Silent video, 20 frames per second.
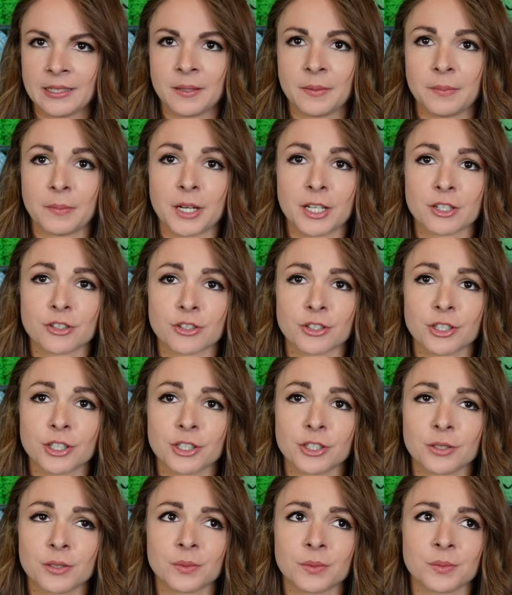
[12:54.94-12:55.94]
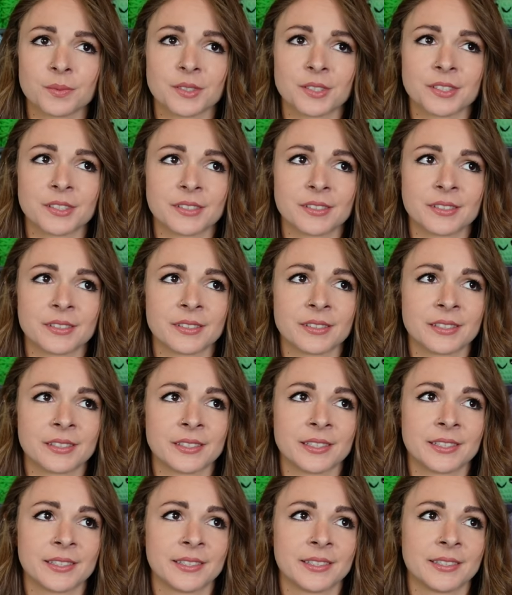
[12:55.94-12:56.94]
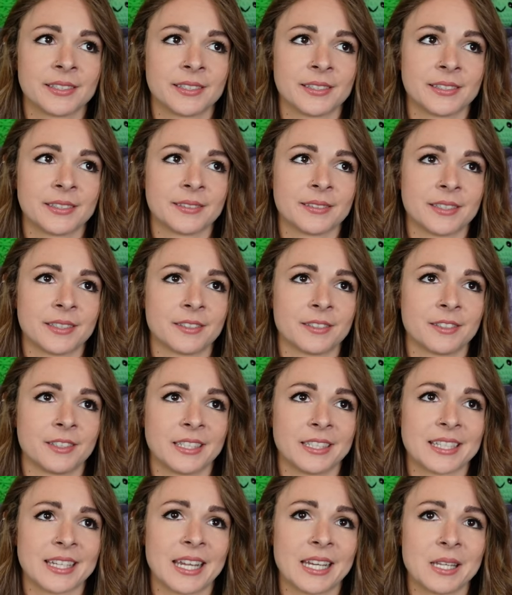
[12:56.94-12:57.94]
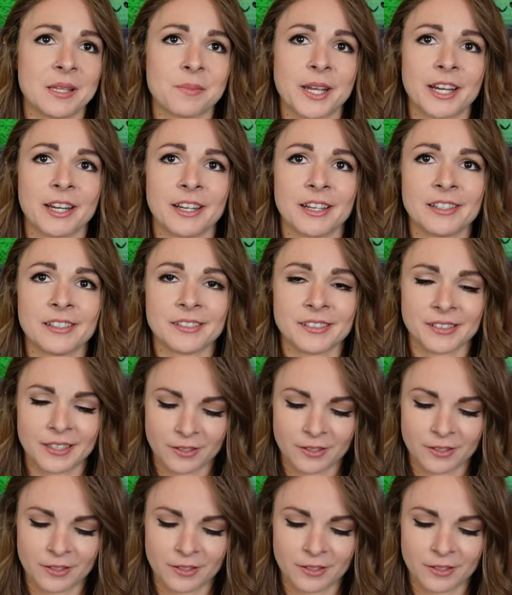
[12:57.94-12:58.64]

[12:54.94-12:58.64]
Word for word: mushrooms I don't know, like teddy bears.